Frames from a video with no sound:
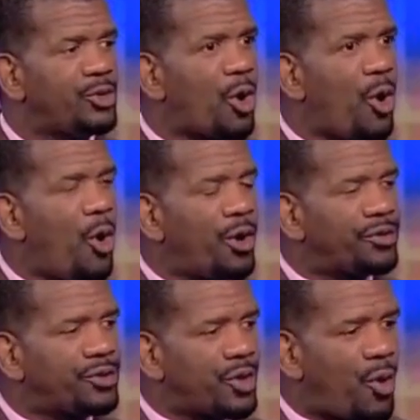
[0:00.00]
You're
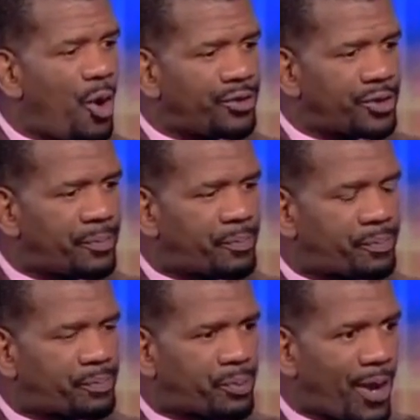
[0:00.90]
on, you're on the
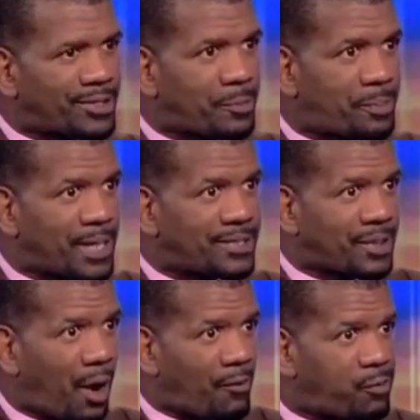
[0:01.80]

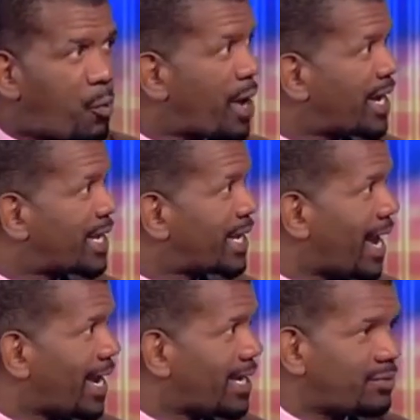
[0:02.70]
precipice of
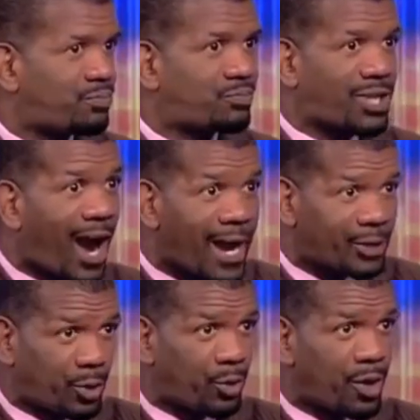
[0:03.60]
winning a
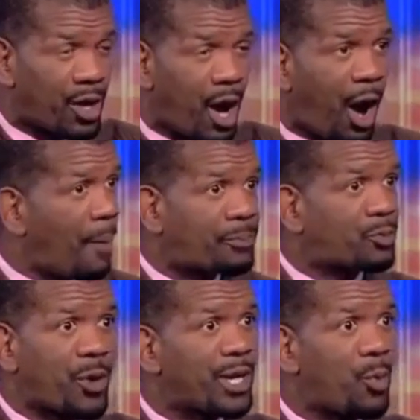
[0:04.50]
title.
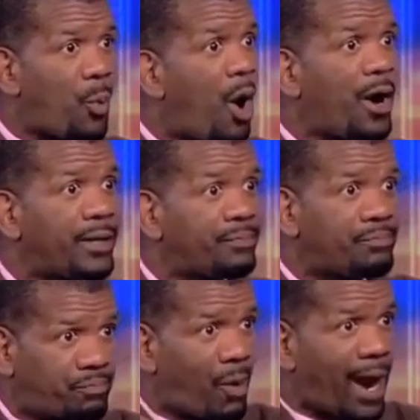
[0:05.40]
Up three to
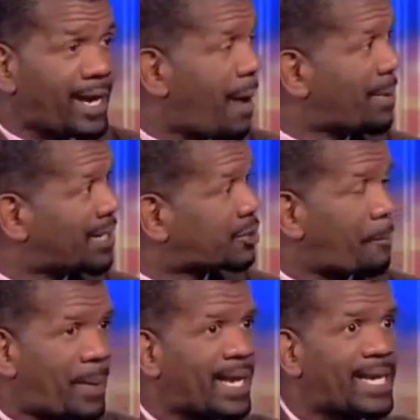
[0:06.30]
one, yep. right? I mean,
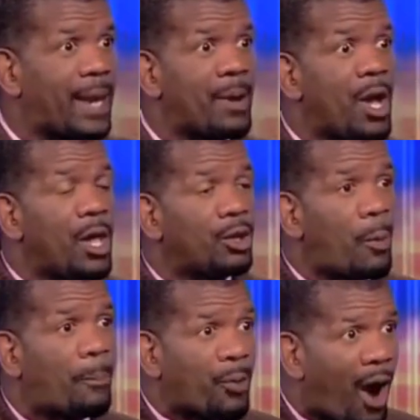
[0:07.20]
it's a big game.
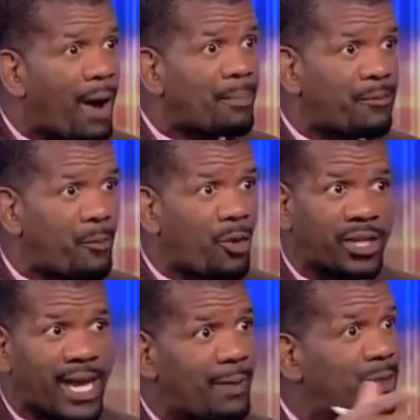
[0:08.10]
LeBron
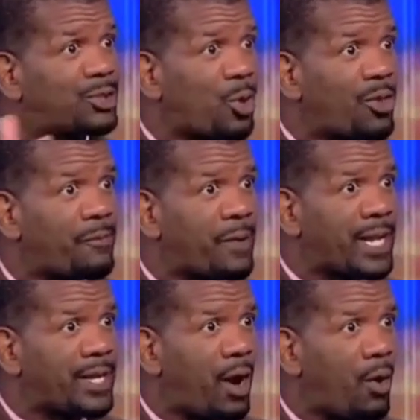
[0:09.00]
before the game, we saw the
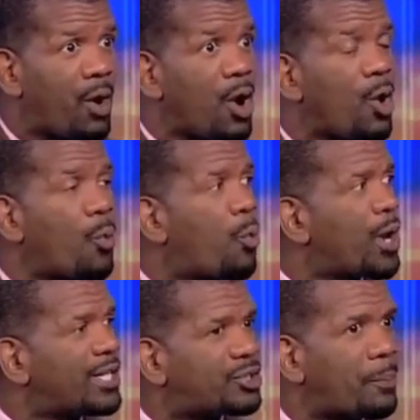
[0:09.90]
video.
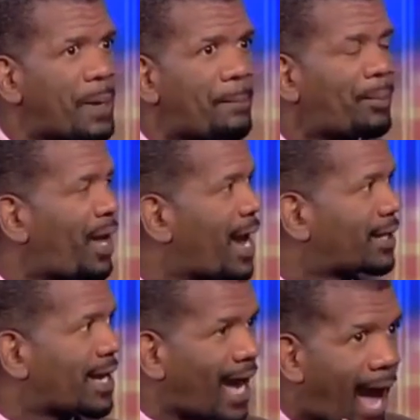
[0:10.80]
We should be
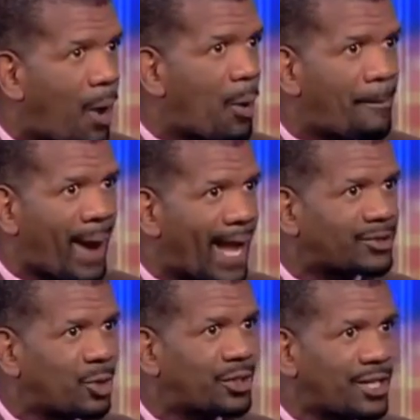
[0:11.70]
playing like our
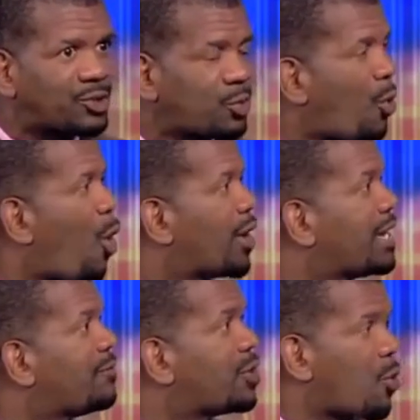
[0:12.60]
backs are against the
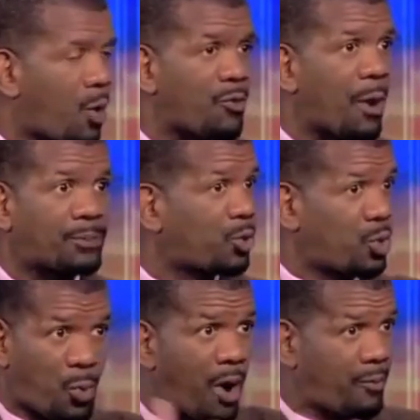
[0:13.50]
wall, even though we're up
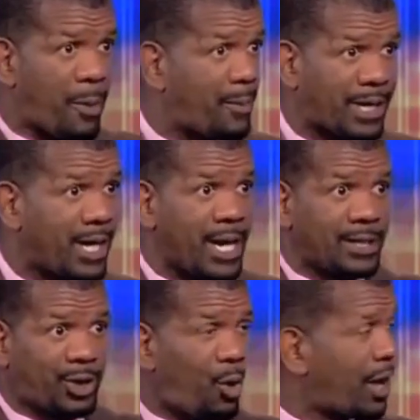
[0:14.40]
two to one. Remember, he
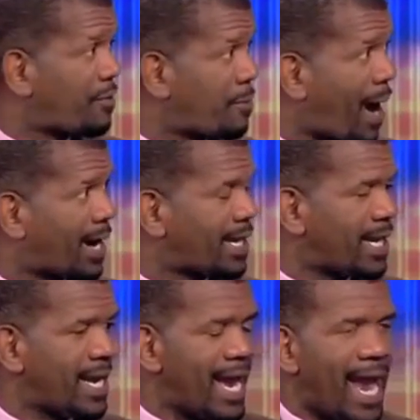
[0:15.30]
told
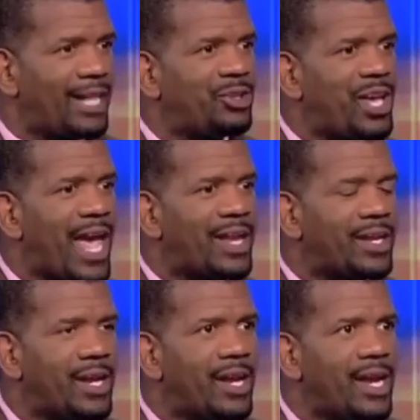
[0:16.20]
everybody? And yet,